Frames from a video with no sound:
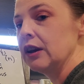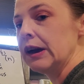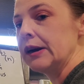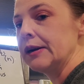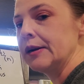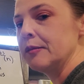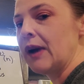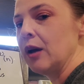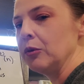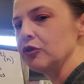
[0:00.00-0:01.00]

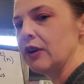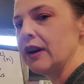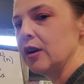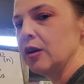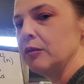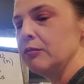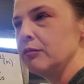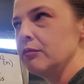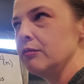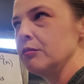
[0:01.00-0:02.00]
I will try to
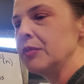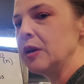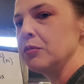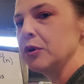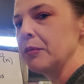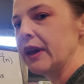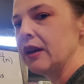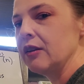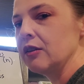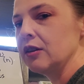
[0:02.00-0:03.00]
be
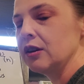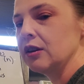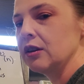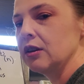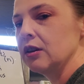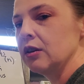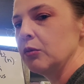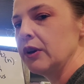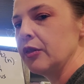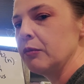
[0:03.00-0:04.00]
prepared
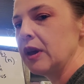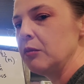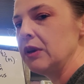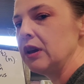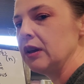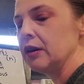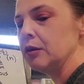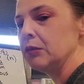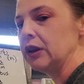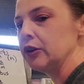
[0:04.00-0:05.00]
with maybe
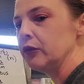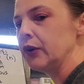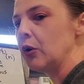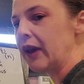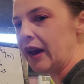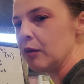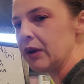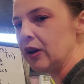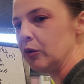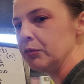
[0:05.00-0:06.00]
a little vocab
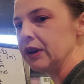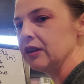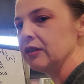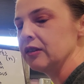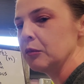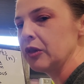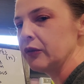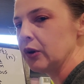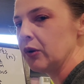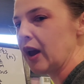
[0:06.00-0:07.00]
help because some of the
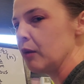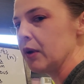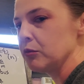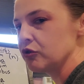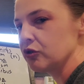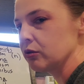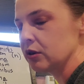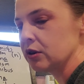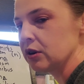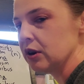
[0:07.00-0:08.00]
vocab I'm
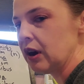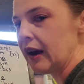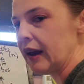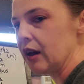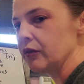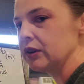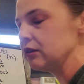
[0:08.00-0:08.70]
sure I haven't